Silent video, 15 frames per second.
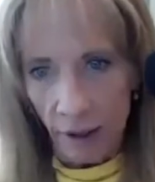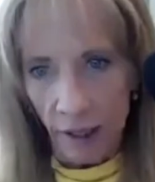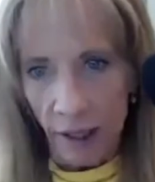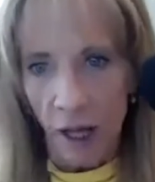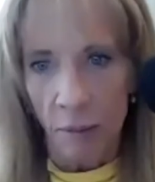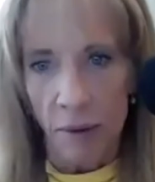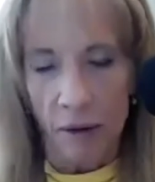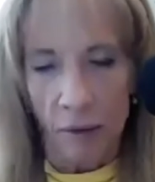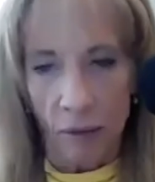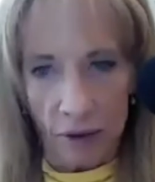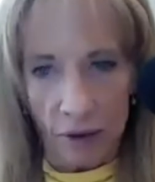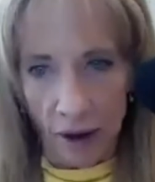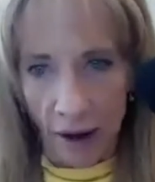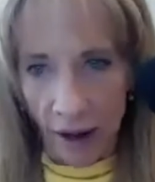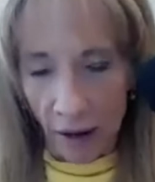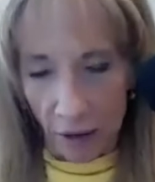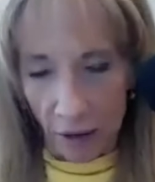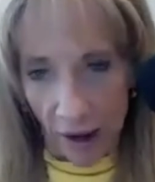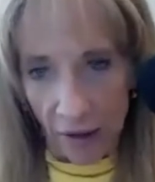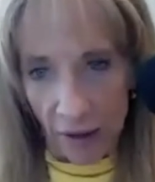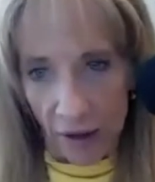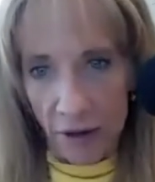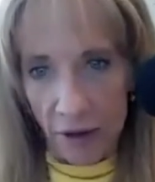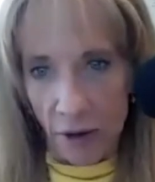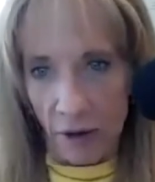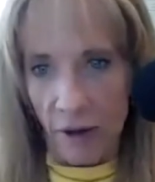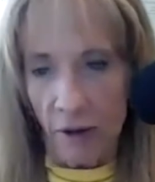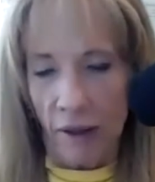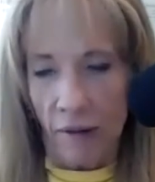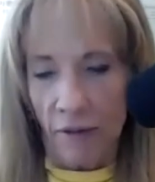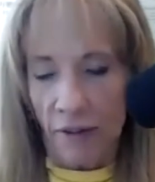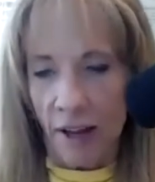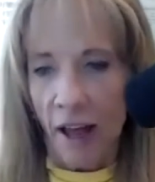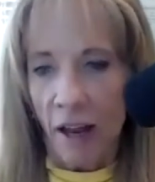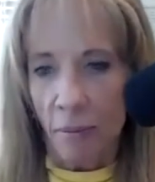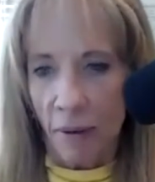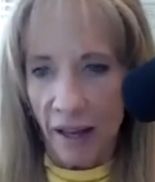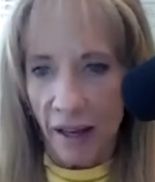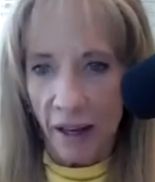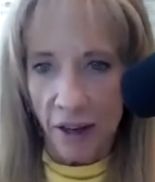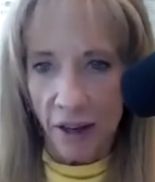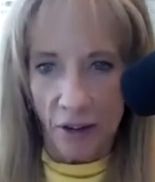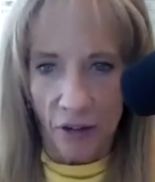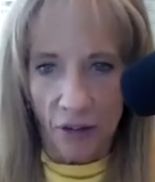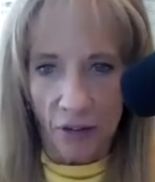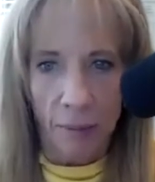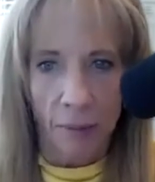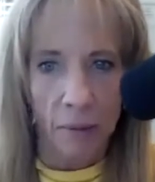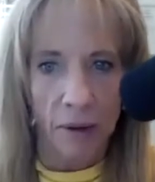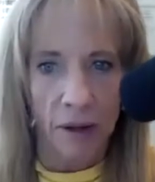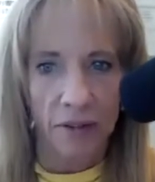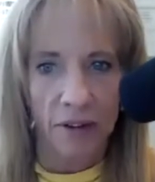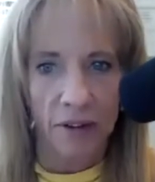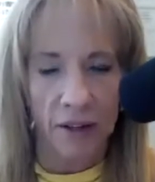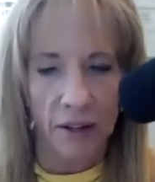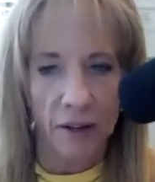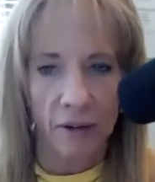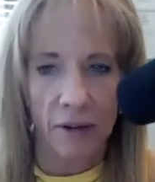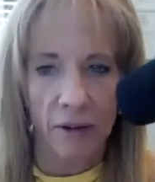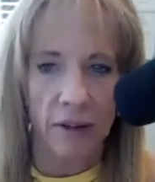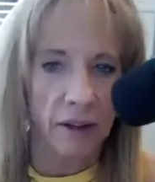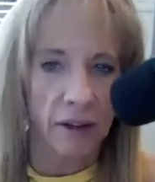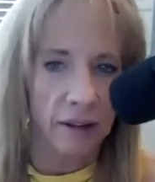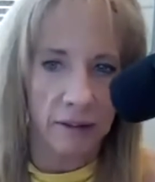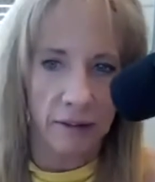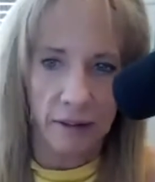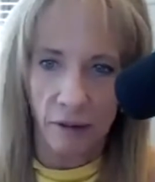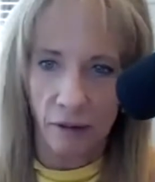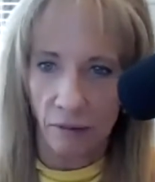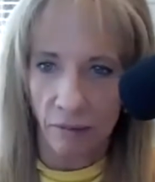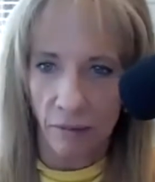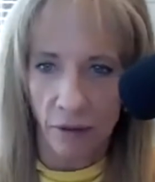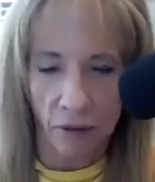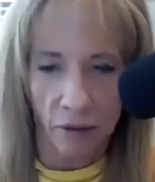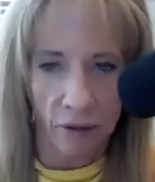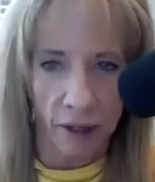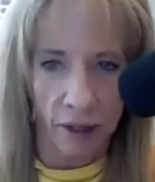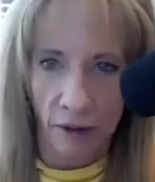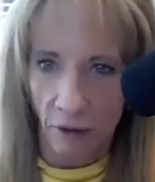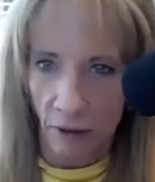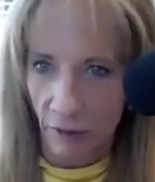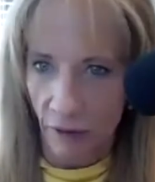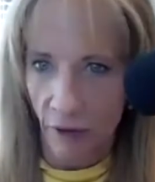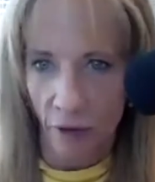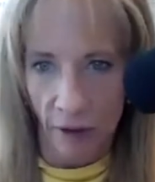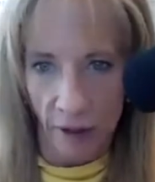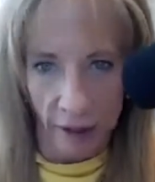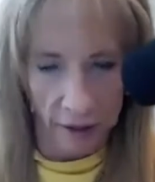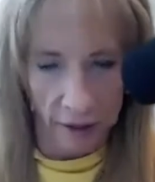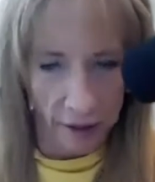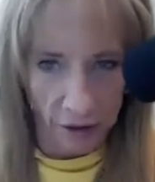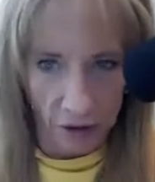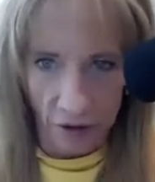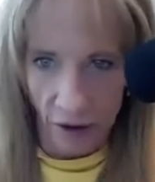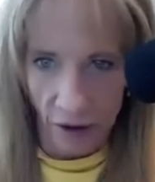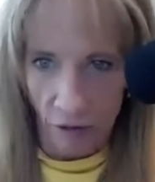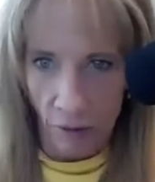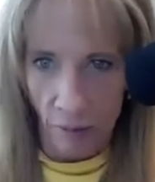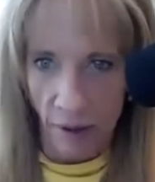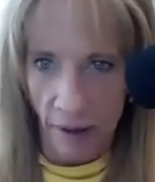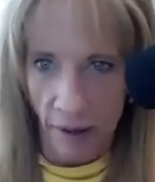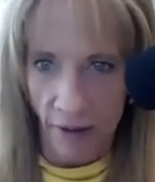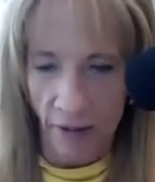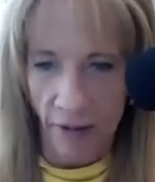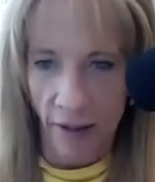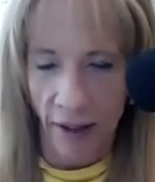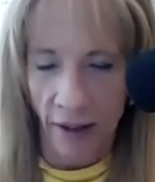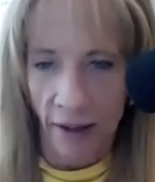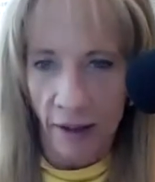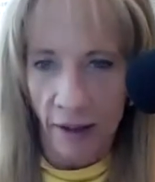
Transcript: come in with I don't know how they do it. They have 10 pages of supplements, and, and look in their liver and their kidneys are suffering because of that.